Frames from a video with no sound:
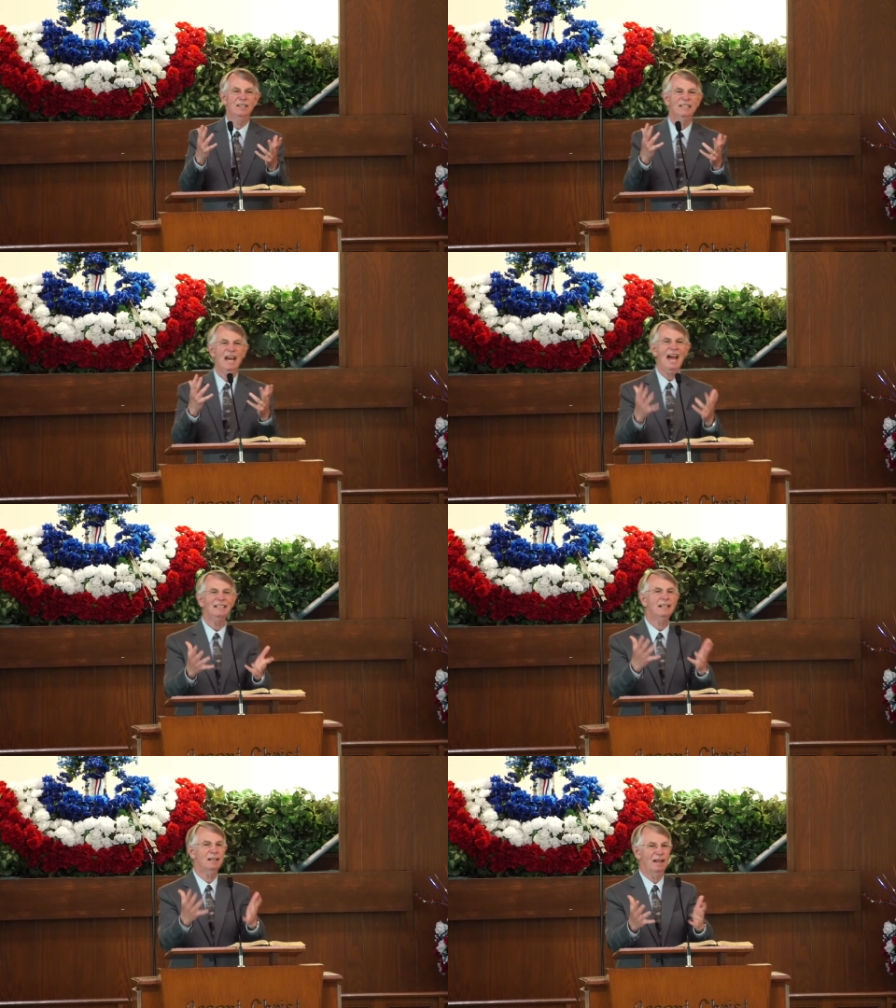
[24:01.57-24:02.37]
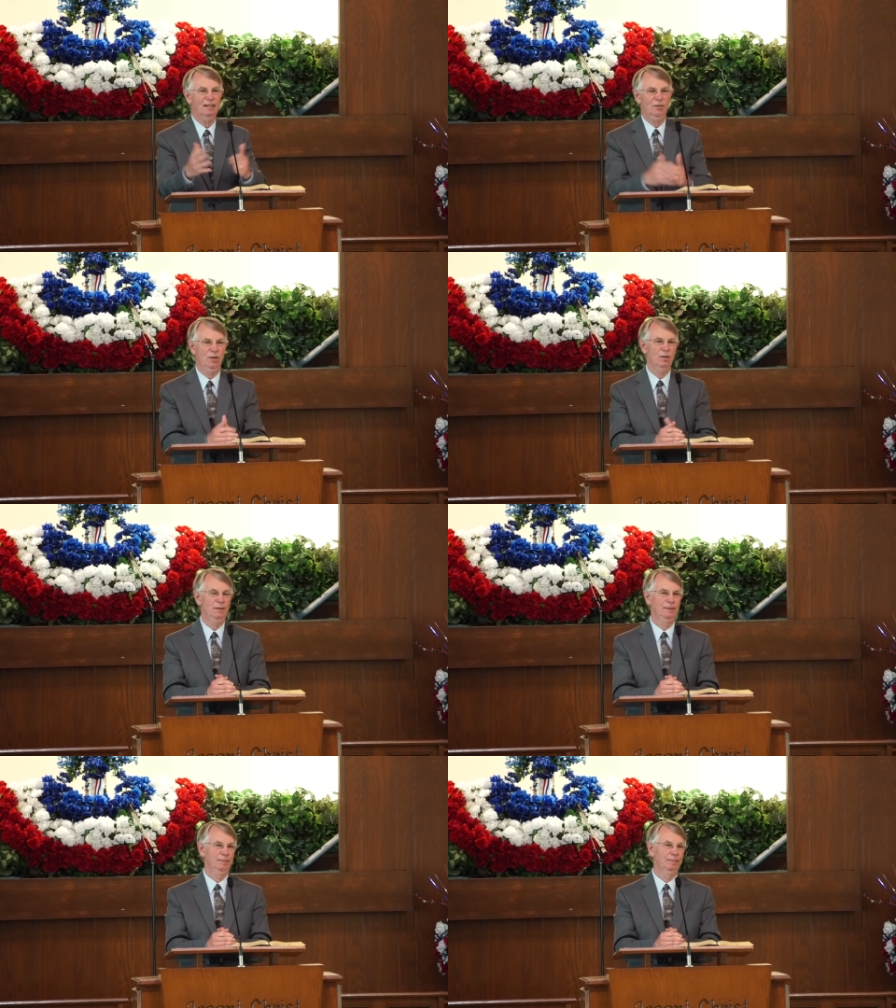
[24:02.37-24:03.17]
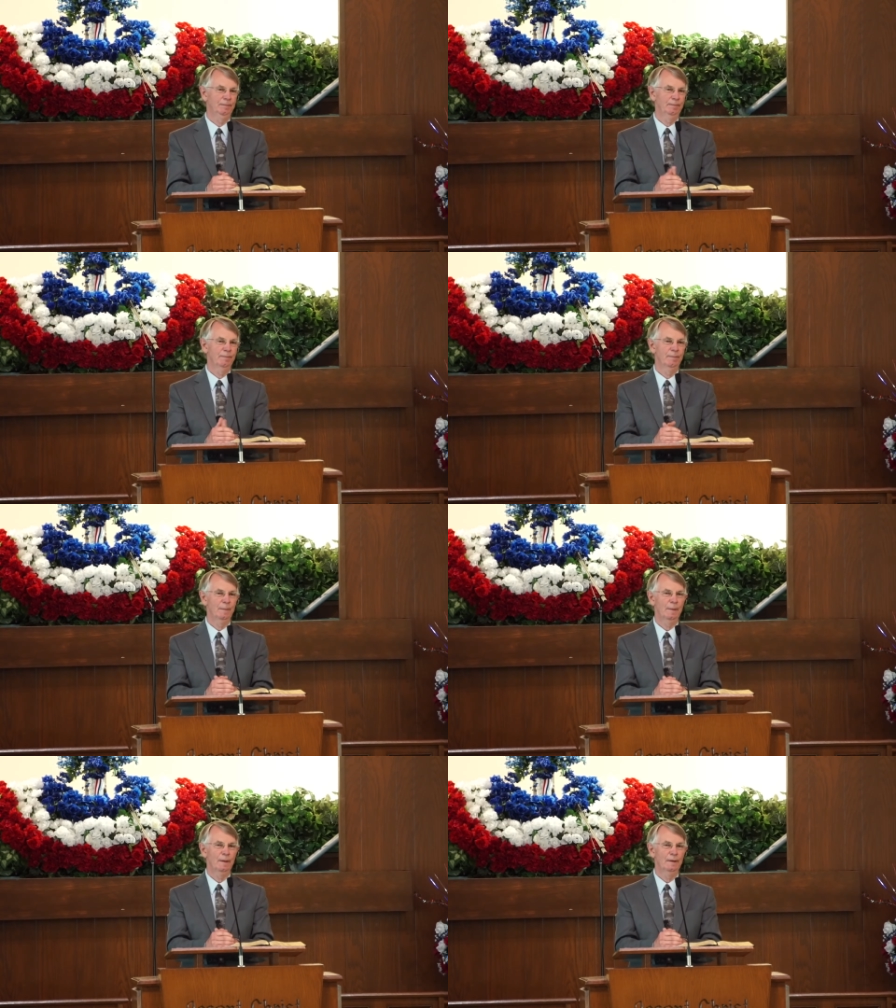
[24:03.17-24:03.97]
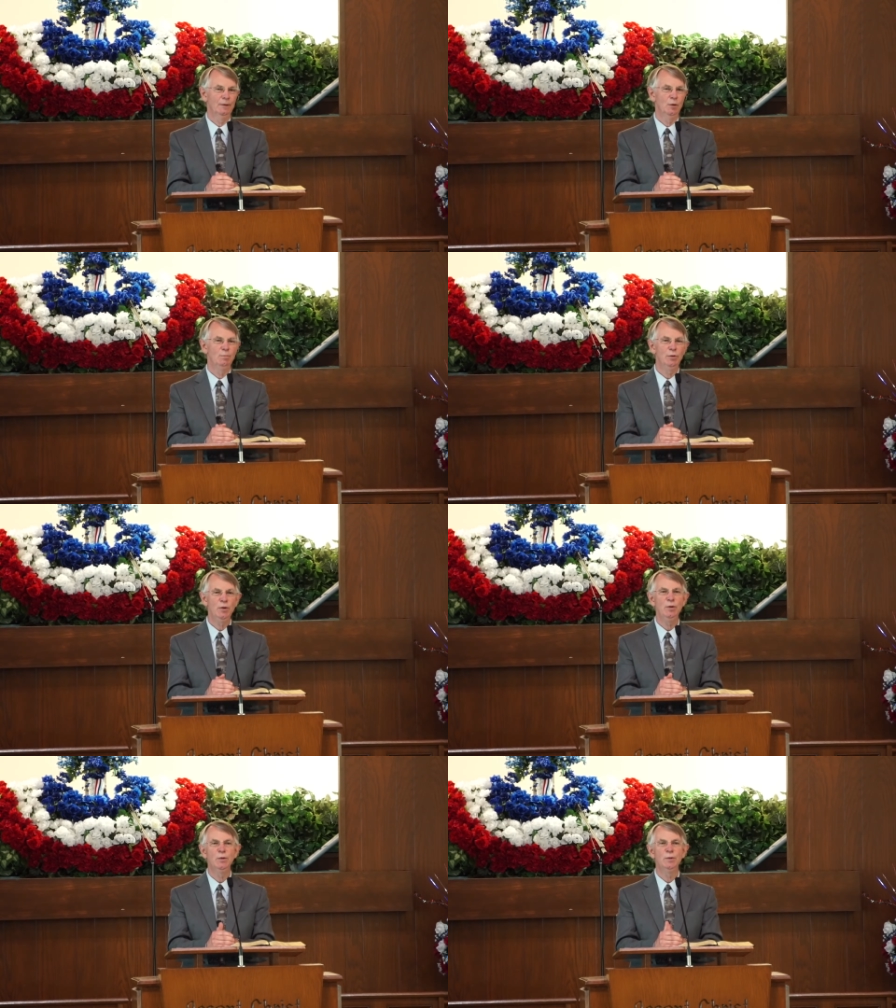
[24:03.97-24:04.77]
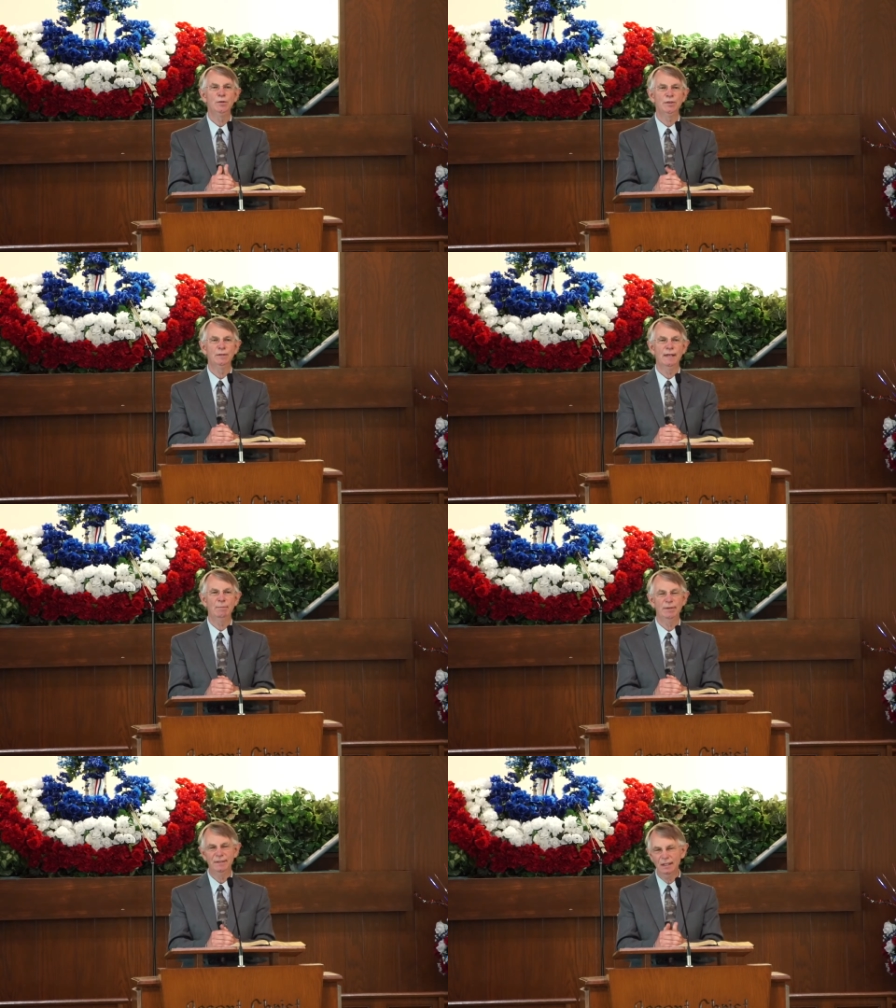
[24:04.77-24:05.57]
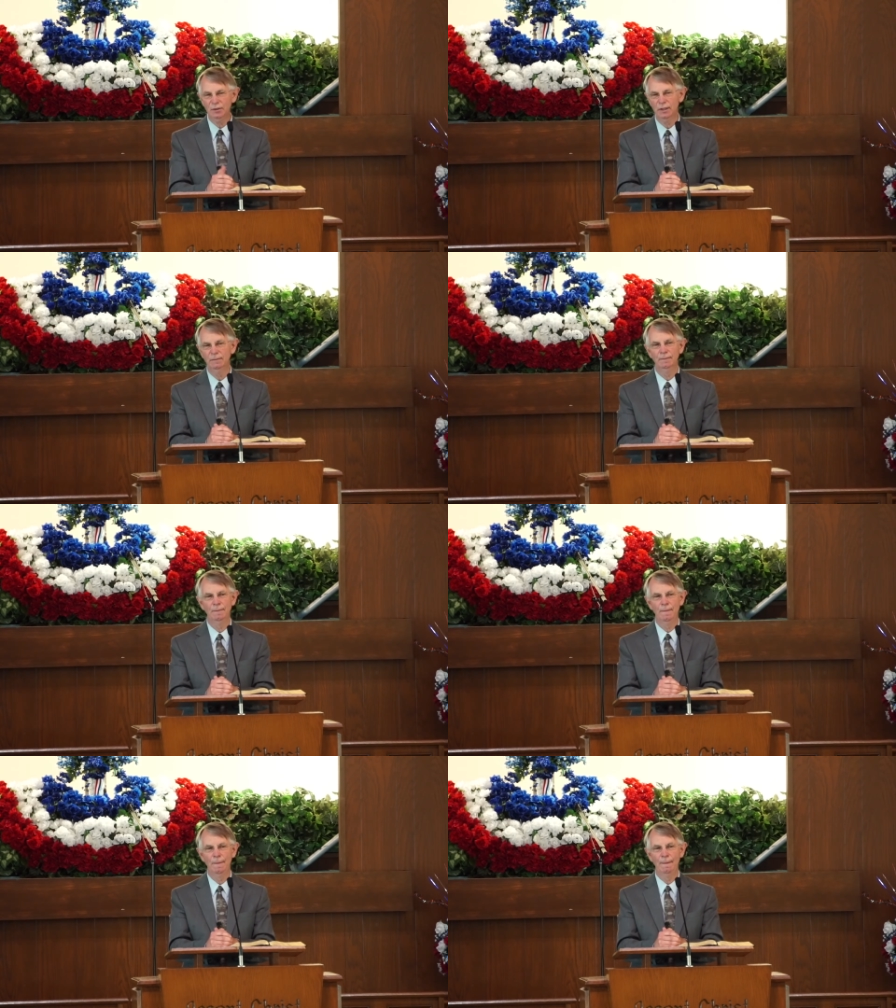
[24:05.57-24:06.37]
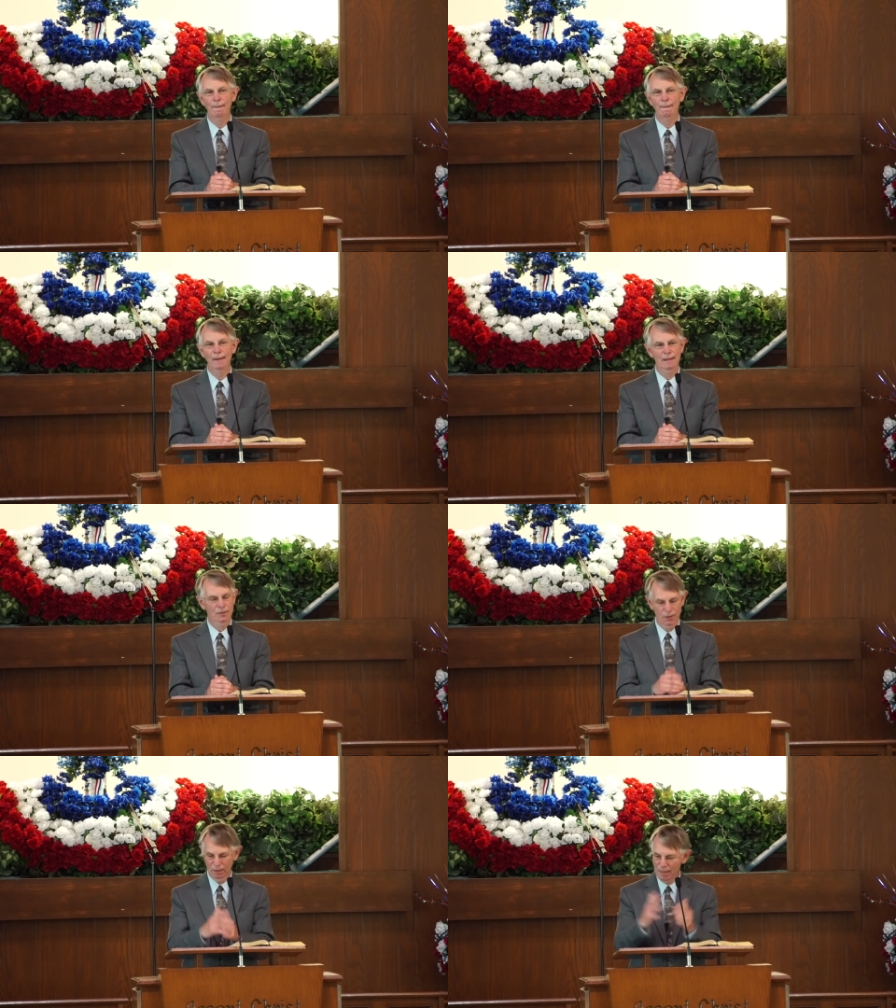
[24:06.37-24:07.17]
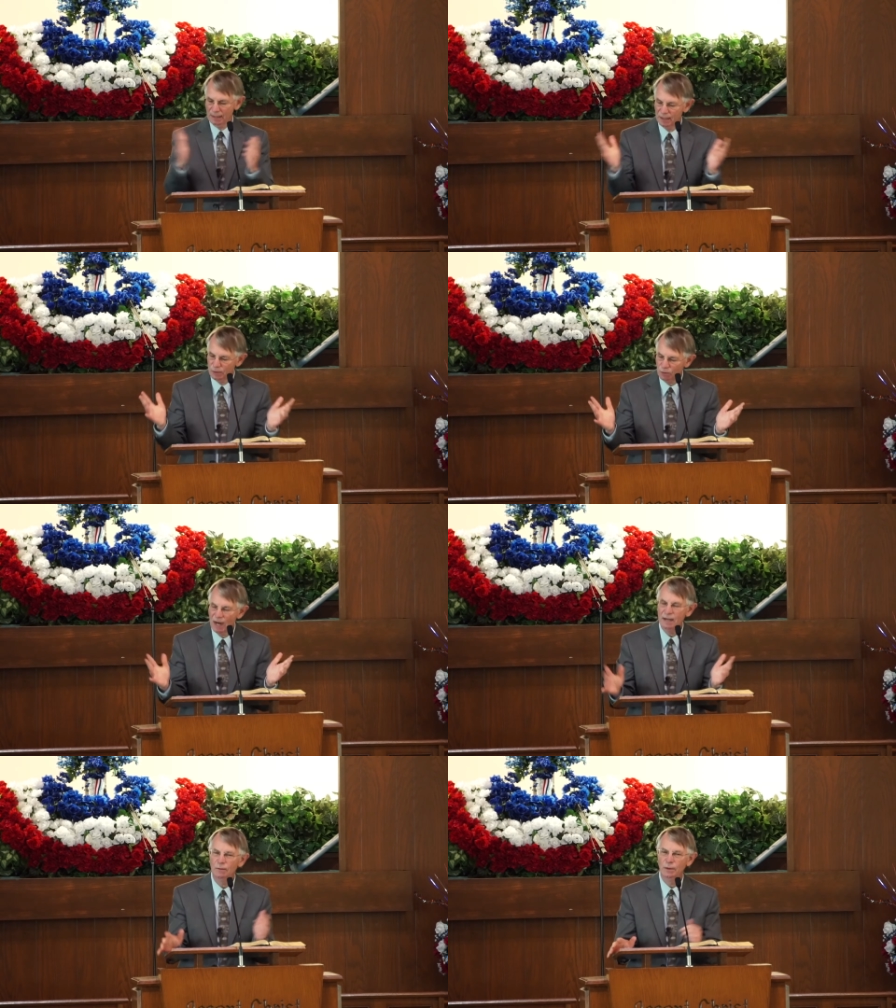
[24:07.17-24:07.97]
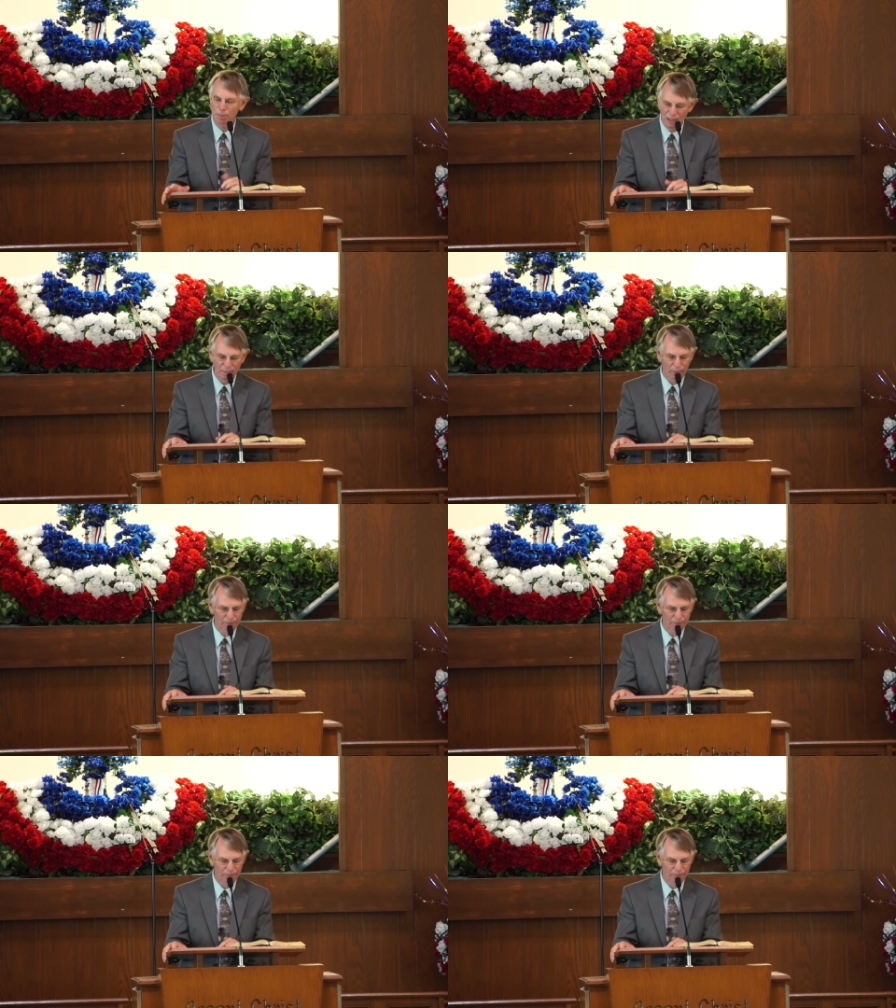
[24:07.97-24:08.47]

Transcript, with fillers: a tax collector to abuse that position. He's going to make things right with people.